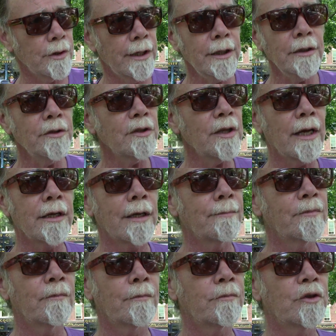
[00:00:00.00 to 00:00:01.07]
They didn't sign up
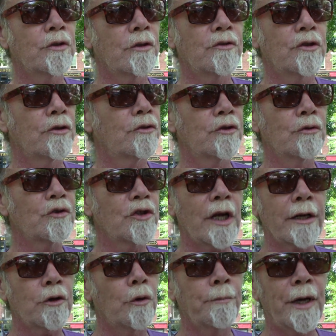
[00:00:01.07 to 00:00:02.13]
to do
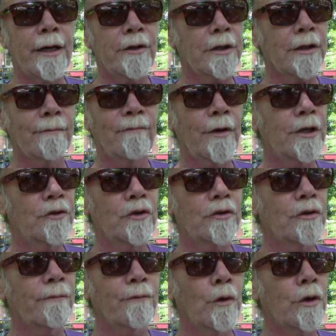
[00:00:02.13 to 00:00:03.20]
psychopathic invasions
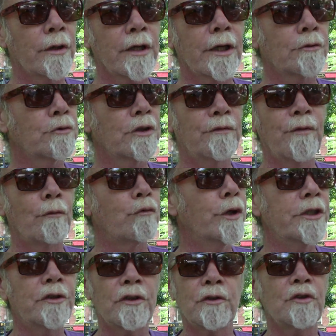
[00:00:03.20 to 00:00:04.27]
of foreign countries for
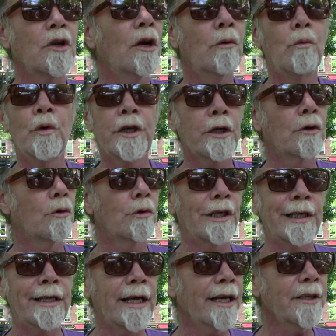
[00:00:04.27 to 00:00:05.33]
reasons we can only
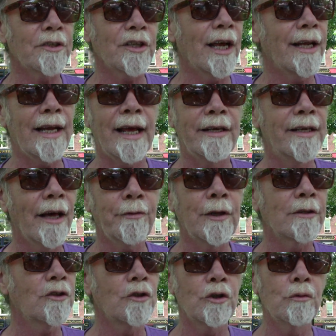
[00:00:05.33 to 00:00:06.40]
guess at, had
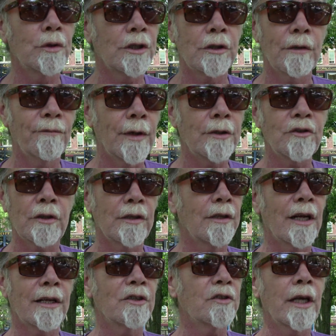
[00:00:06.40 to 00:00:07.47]
nothing to do with the defense of the
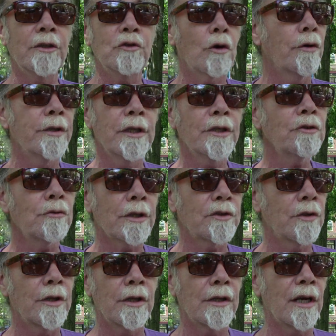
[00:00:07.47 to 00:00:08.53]
United States or the
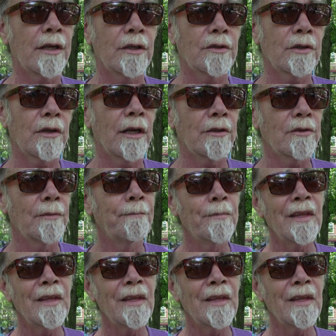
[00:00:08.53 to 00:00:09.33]
interests of the United States.